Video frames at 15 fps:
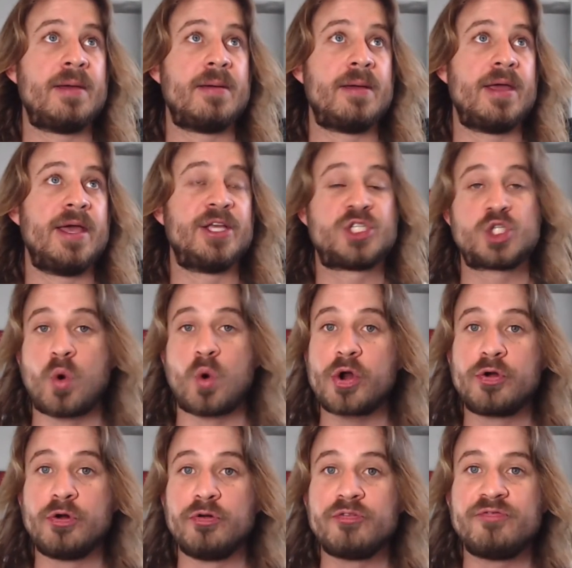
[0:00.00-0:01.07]

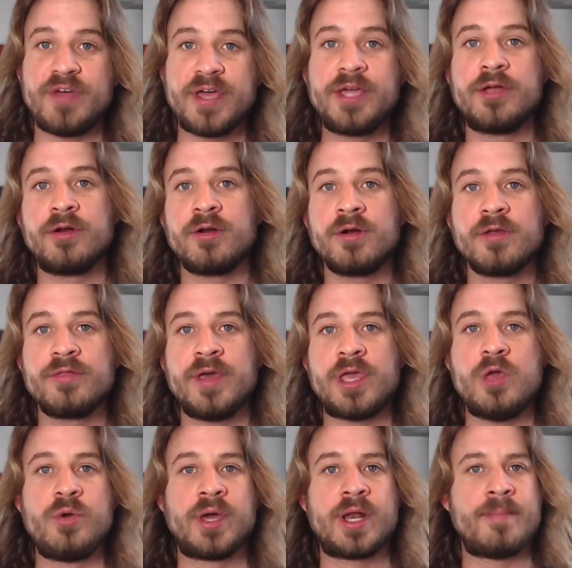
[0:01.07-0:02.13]
historical figure that
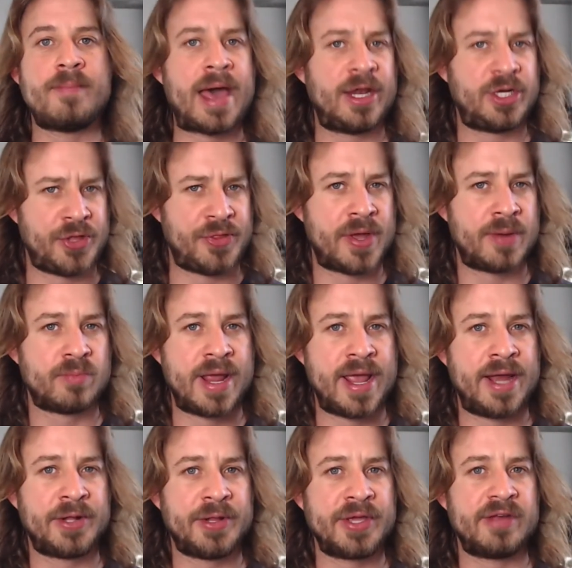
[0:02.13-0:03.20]
you can imagine them
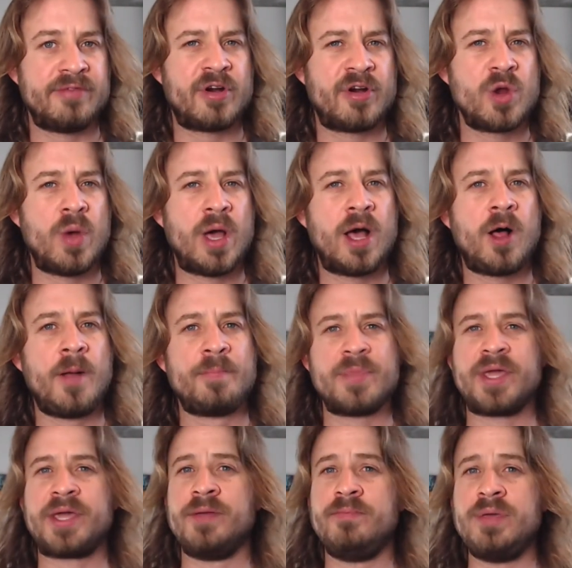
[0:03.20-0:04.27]
handling it very well.
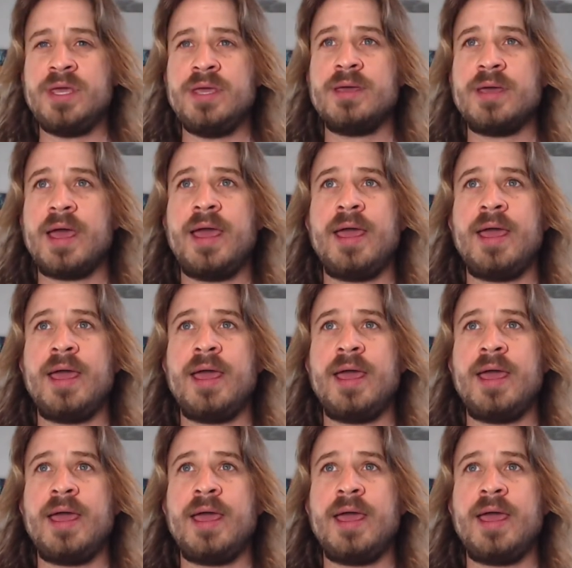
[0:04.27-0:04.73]
It can be